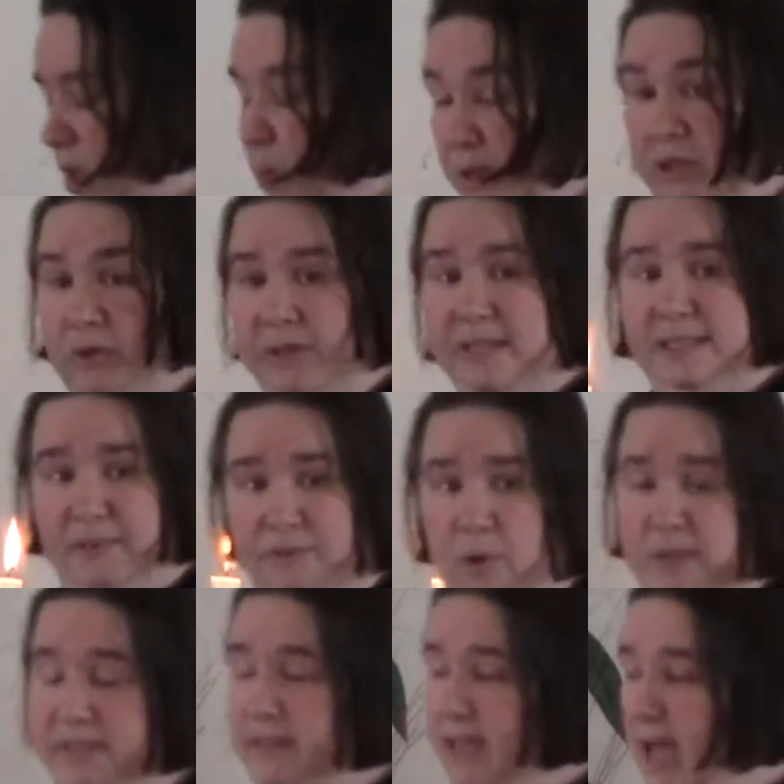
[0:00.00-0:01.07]
We do this, of
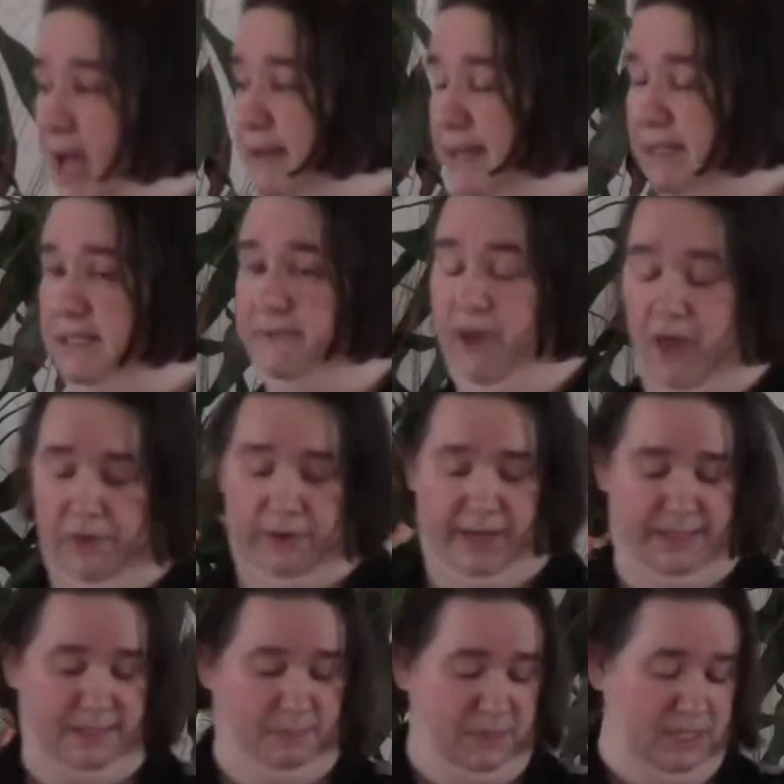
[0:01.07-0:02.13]
course, in the context of other
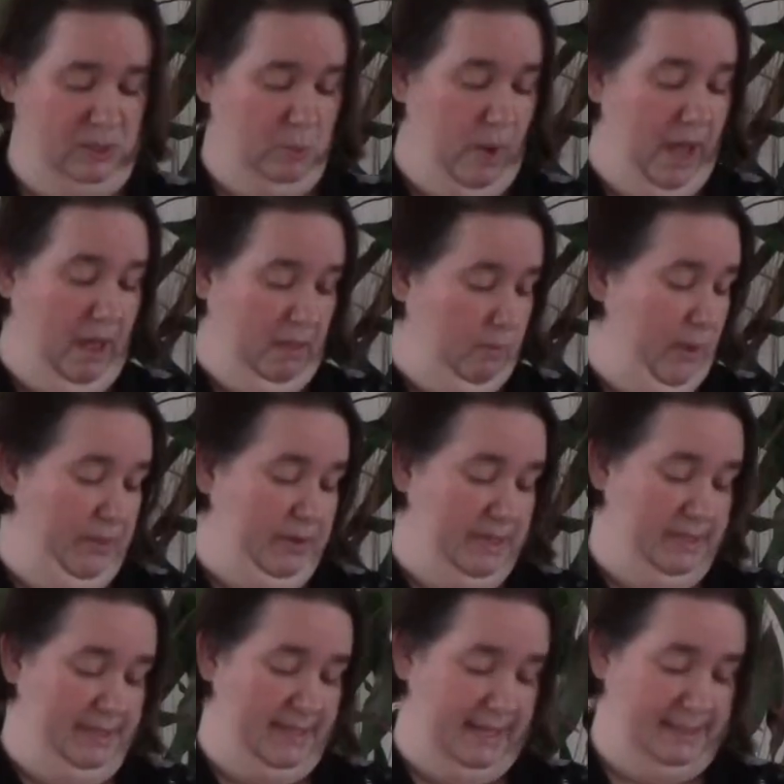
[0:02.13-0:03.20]
isms as well, whether
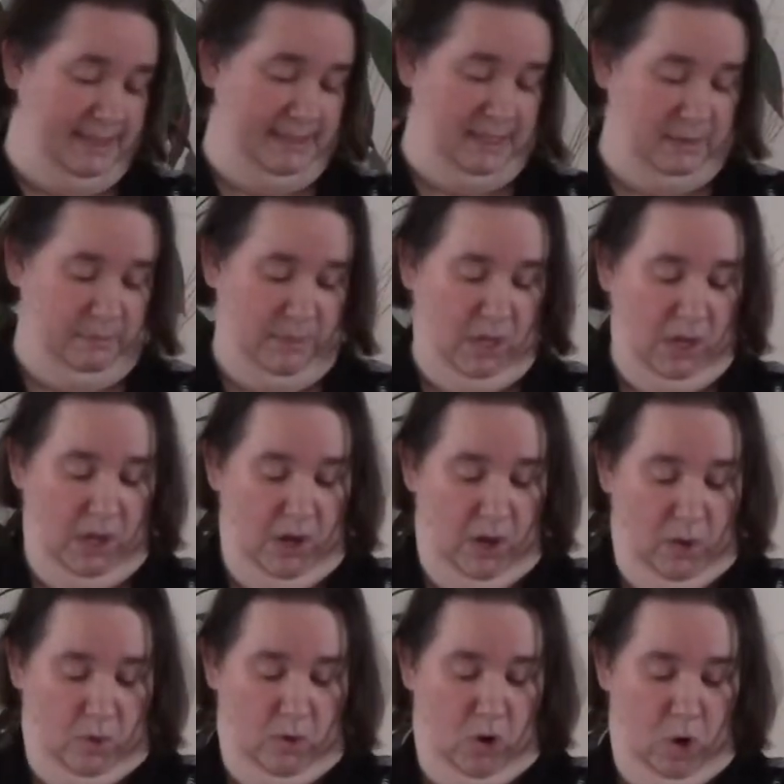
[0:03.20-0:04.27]
it's sexism
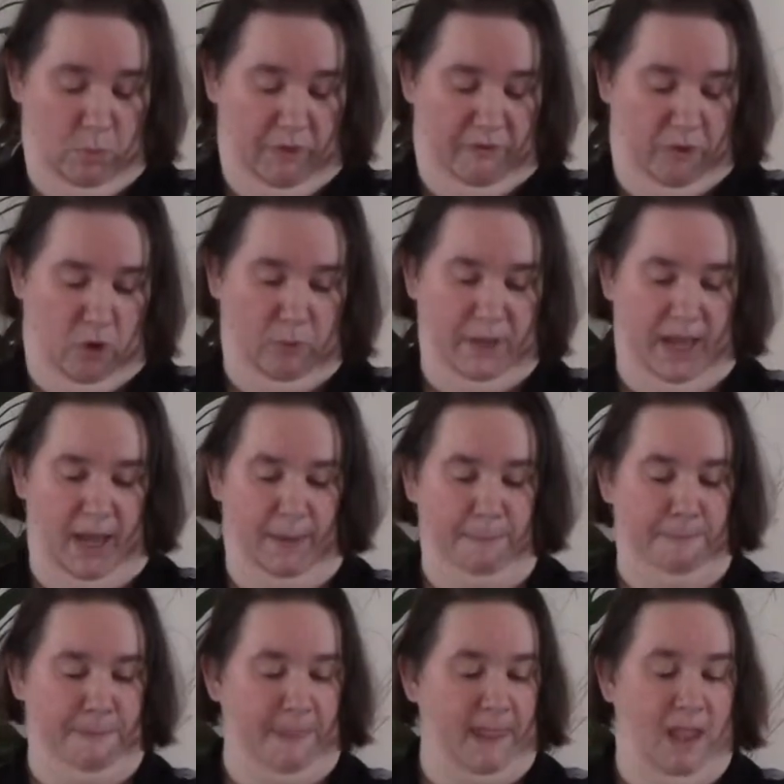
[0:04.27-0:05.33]
or homophobia
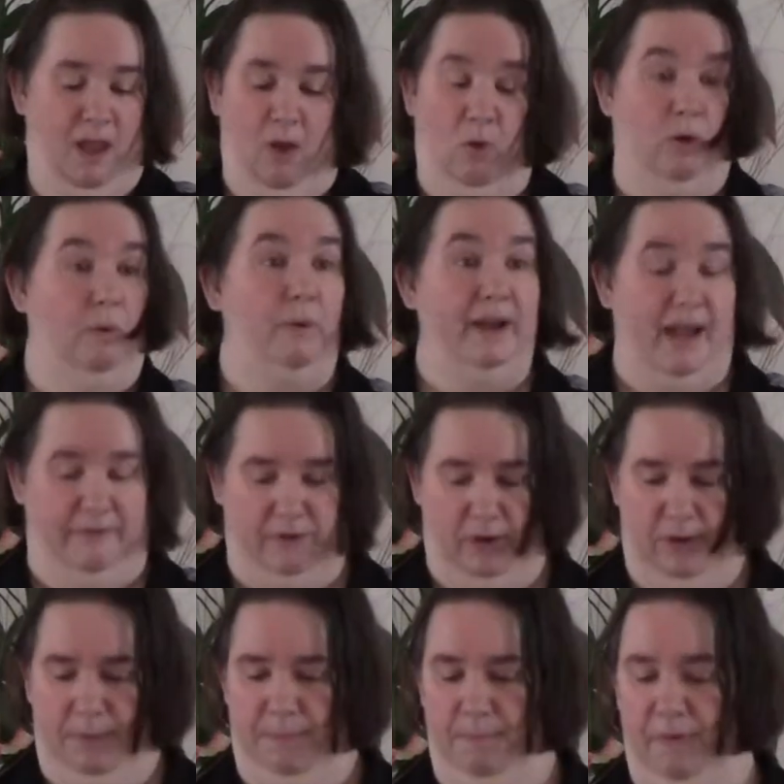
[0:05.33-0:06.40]
or
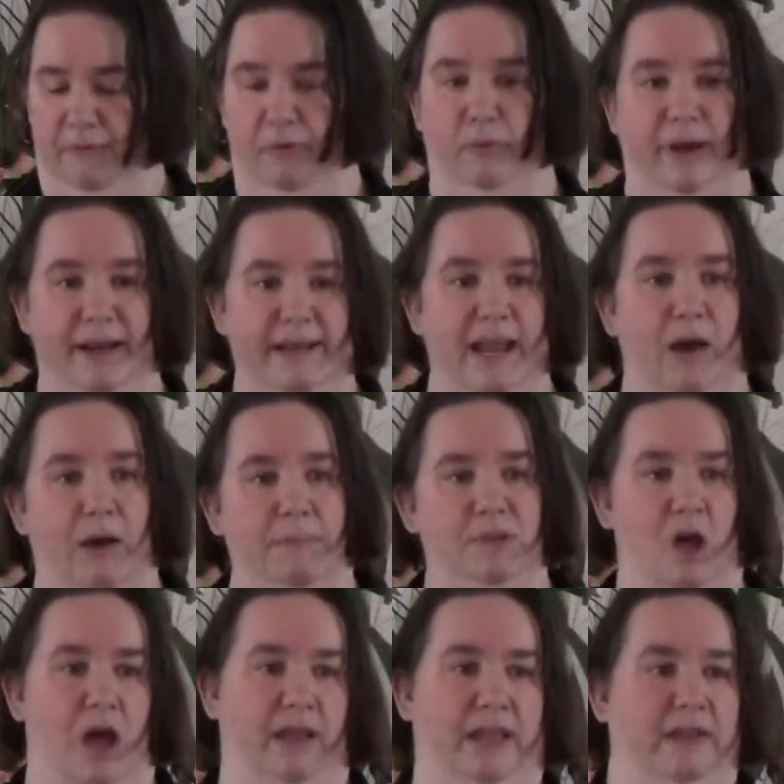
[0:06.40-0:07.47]
whatever. But for right now, I'm
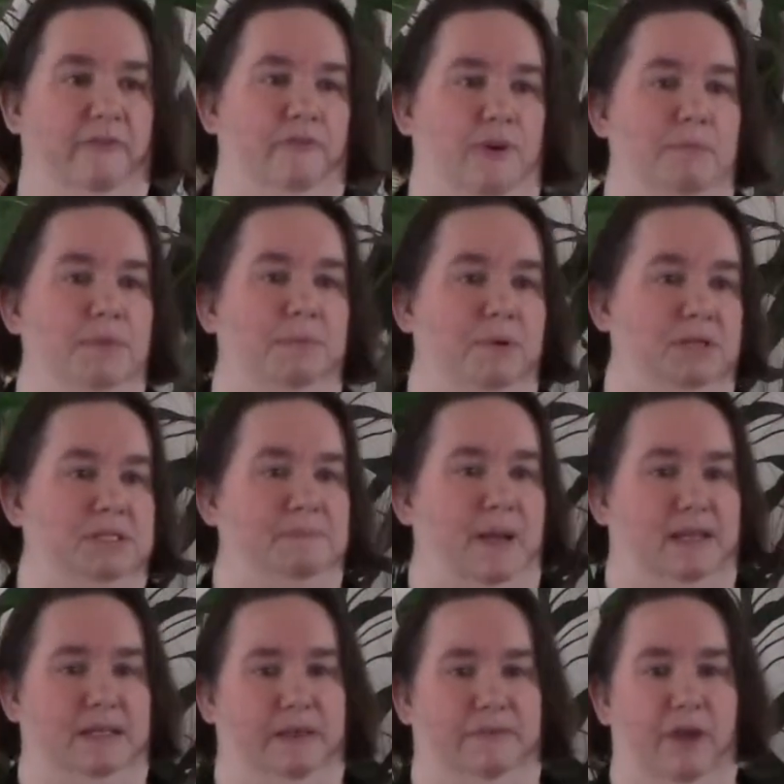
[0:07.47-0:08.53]
talking from the
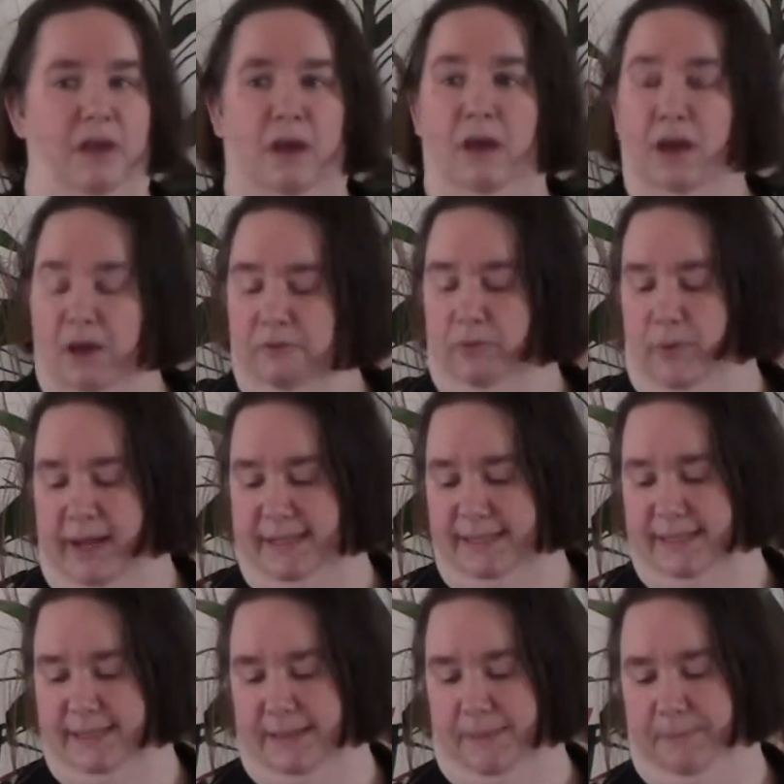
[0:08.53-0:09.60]
perspective of
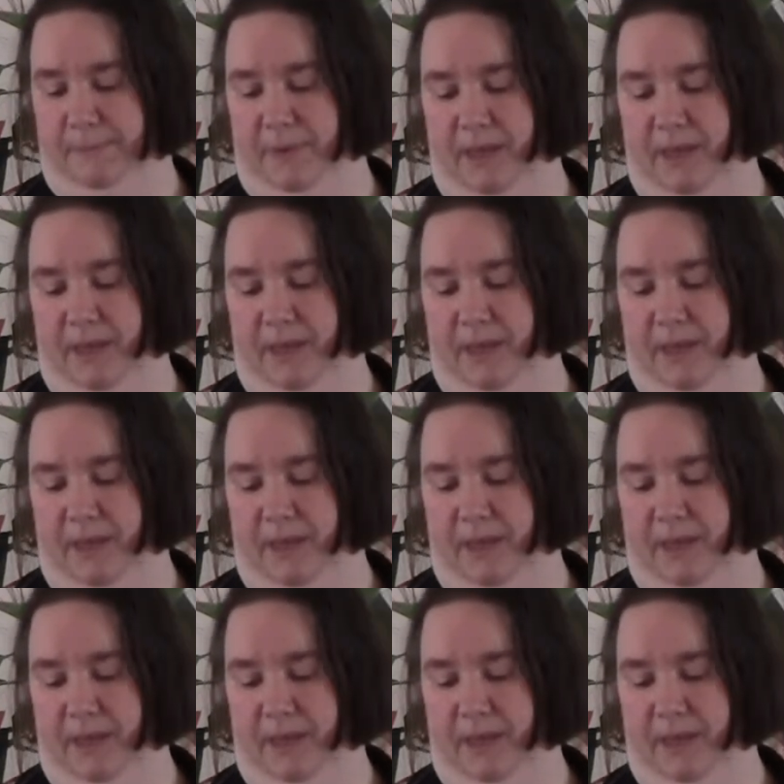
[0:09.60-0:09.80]
racism,